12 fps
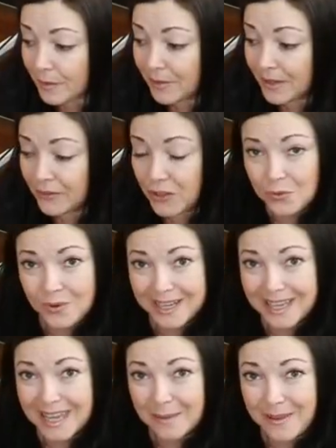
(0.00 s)
but if you
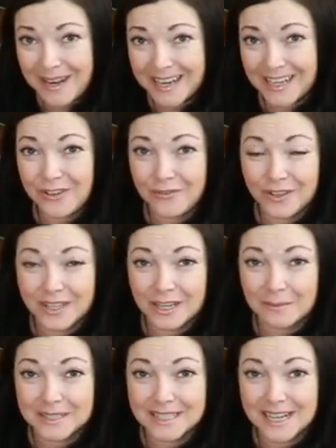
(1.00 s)
want to keep it and you feel like
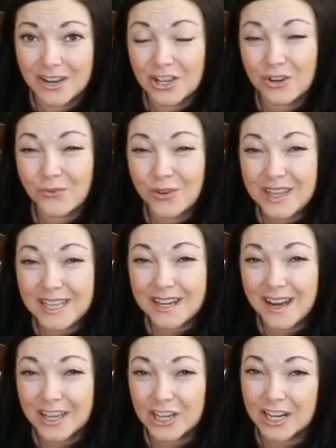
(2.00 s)
you're missing out, you're really
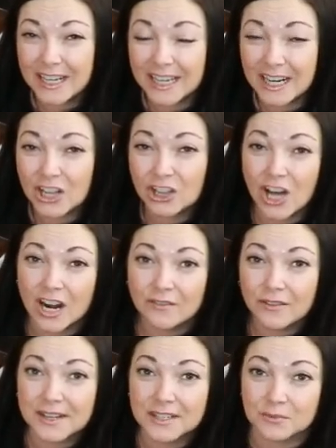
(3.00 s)
not. You're going to get a lot
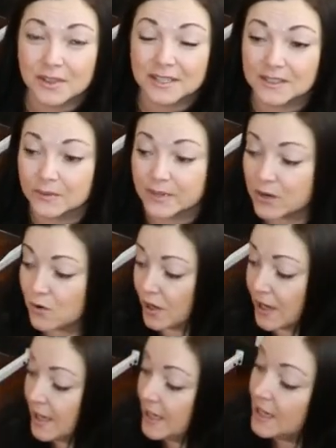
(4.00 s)
of range with this three
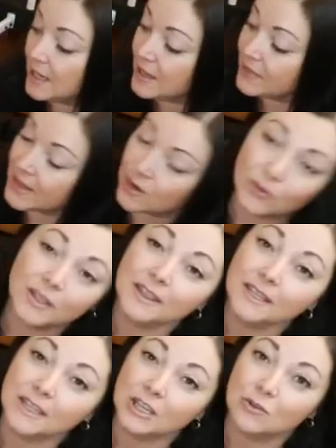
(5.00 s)
cord. The only
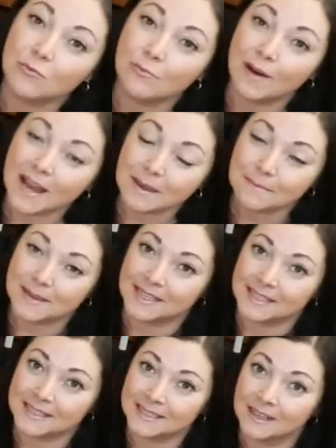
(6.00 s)
thing that you might
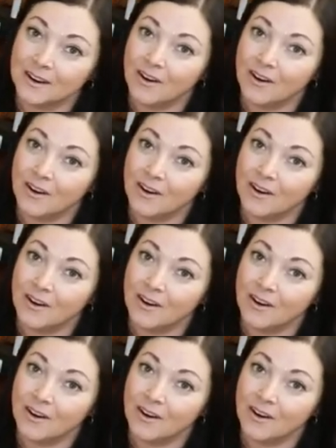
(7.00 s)
miss